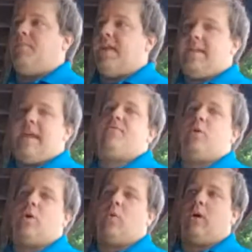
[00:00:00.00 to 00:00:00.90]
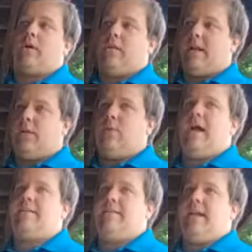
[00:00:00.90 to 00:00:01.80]
They didn't have to go to work. A lot of you
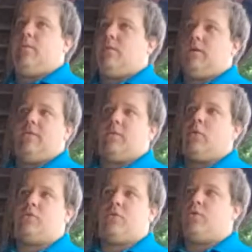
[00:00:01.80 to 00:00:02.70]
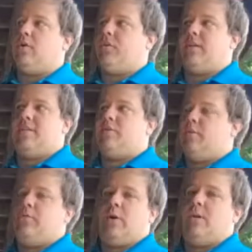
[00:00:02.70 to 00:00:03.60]
guys did with your grocery store. If you're an
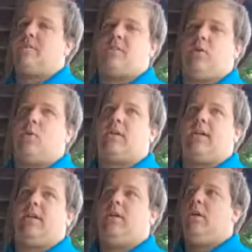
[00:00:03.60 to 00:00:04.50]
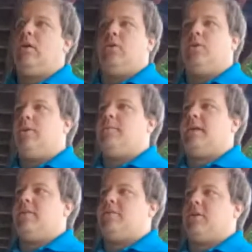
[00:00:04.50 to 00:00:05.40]
essential employee, you're still working. You're a little
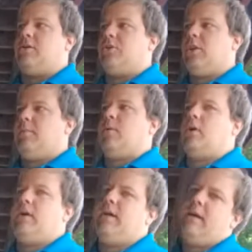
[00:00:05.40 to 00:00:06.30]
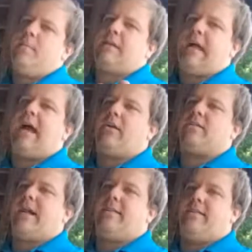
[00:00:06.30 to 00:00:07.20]
bit concerned. You're a little bit worried. But
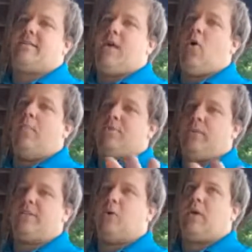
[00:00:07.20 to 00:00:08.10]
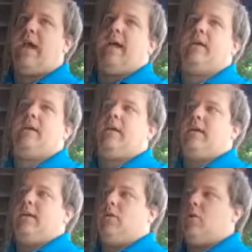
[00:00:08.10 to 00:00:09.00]
Congress got to stay home, so it's okay.
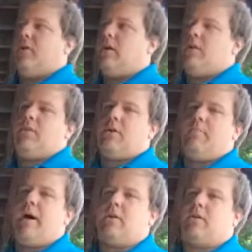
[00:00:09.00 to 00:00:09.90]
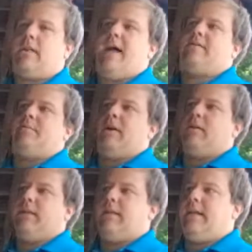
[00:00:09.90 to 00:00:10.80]
You know, they're a better class
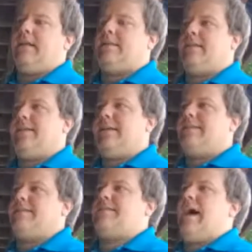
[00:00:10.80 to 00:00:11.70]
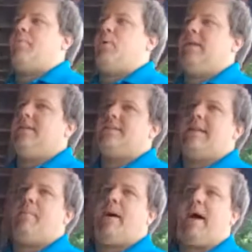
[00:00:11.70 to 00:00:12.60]
apparently, and it needs to stop. We need to
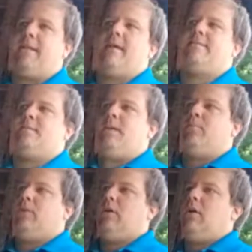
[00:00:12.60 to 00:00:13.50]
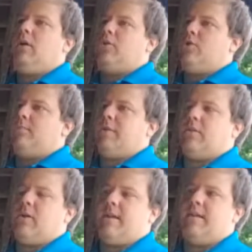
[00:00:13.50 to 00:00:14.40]
stop idolizing these people, treat them like
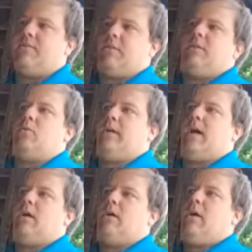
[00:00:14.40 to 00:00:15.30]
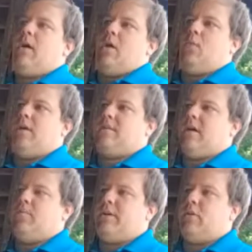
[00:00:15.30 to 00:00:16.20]
they're any different than we are, and we need to
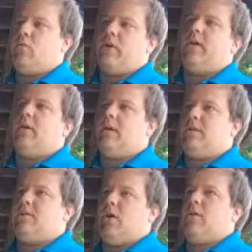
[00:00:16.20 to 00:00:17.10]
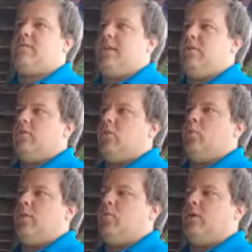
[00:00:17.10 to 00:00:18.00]
start putting real adults in the
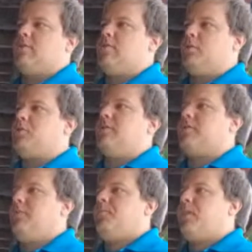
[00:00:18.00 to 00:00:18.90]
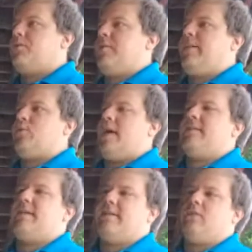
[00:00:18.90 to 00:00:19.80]
room with real solutions. So that's why I
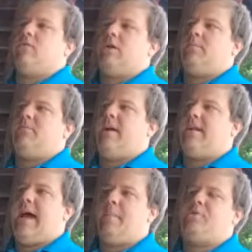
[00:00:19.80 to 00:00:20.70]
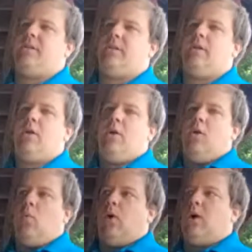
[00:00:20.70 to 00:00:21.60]
decided to run, to provide an option
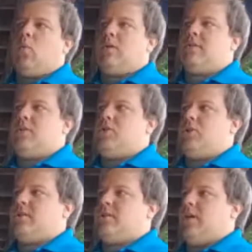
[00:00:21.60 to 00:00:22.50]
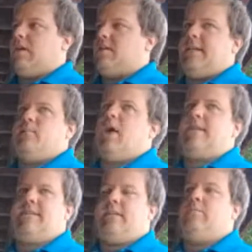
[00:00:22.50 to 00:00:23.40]
where it wasn't just team
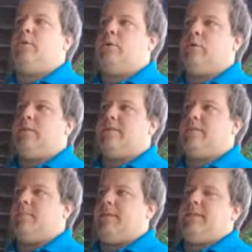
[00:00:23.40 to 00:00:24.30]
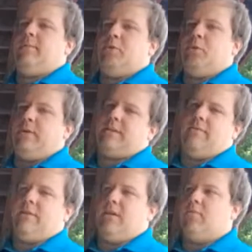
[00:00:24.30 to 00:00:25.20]
red, team blue. It was, I mean, team U. It's
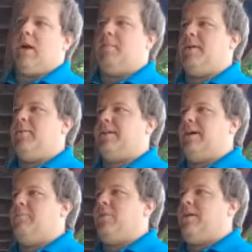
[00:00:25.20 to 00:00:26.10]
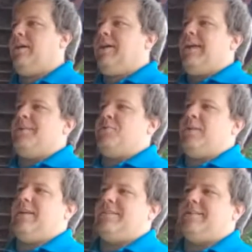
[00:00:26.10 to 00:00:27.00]
kind of a dumb rhyme. I don't like that, but it is
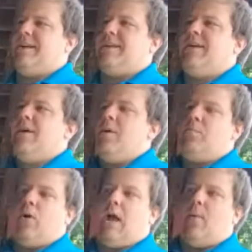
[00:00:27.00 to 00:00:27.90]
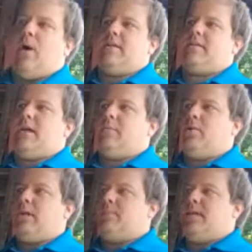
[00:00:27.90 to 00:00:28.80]
what it is. I said it. But I to start
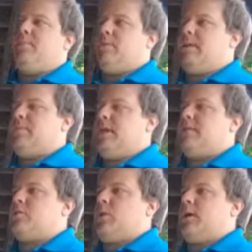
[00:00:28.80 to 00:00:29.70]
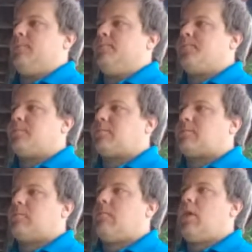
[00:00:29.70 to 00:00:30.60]
putting people in place where
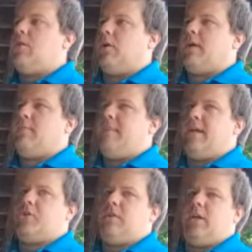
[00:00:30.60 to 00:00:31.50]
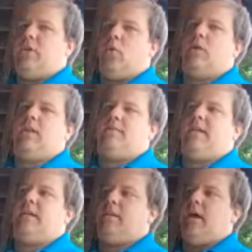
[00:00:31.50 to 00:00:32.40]
they're going to make sure that you're
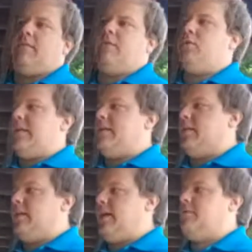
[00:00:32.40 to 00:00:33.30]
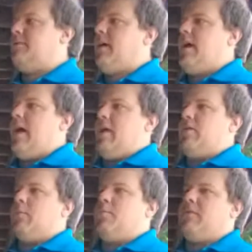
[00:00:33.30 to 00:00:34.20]
living the life you need to live, and
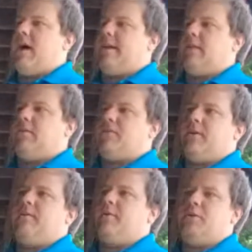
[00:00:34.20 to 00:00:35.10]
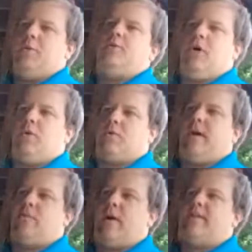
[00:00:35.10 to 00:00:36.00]
they're providing the freedom to do so. So
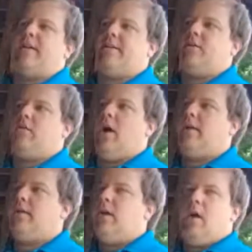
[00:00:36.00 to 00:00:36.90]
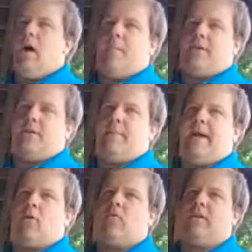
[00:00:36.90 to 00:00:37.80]
that's why I decided to run. I'm going to turn it
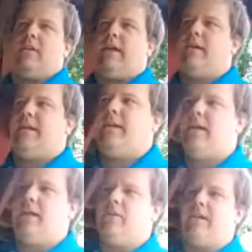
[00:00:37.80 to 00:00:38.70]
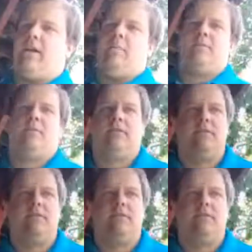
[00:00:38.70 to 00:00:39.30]
back over to Larry. Here he comes.